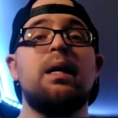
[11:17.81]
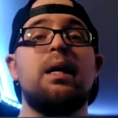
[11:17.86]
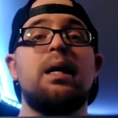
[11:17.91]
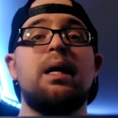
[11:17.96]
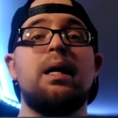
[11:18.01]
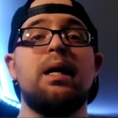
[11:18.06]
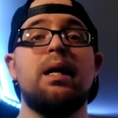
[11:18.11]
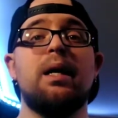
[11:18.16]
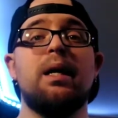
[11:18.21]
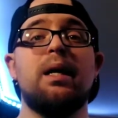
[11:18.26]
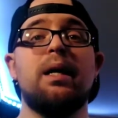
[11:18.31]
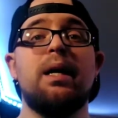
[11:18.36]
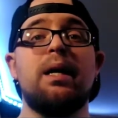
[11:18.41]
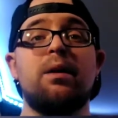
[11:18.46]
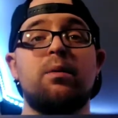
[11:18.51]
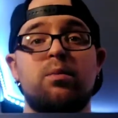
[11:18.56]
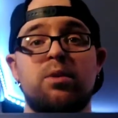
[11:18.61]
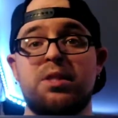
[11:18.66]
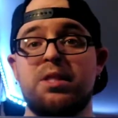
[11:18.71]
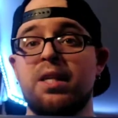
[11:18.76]
and
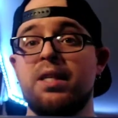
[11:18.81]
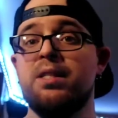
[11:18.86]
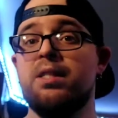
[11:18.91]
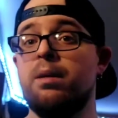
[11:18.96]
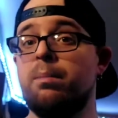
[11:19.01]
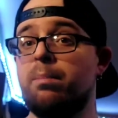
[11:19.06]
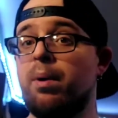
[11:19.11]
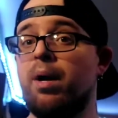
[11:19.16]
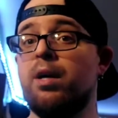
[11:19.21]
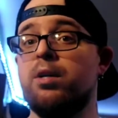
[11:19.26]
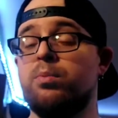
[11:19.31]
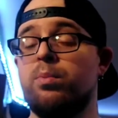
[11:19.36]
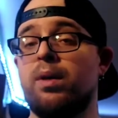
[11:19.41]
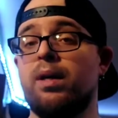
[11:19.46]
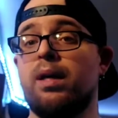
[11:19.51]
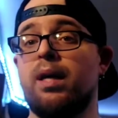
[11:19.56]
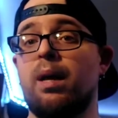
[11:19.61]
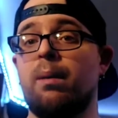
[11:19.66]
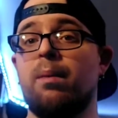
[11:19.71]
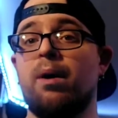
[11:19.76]
it was $60 when
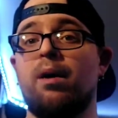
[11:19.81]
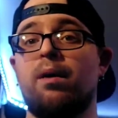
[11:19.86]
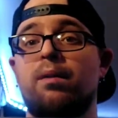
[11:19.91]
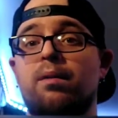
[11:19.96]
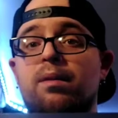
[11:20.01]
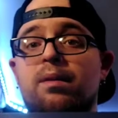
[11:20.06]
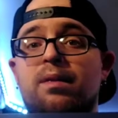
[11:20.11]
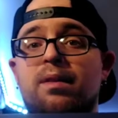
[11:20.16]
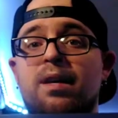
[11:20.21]
it came out.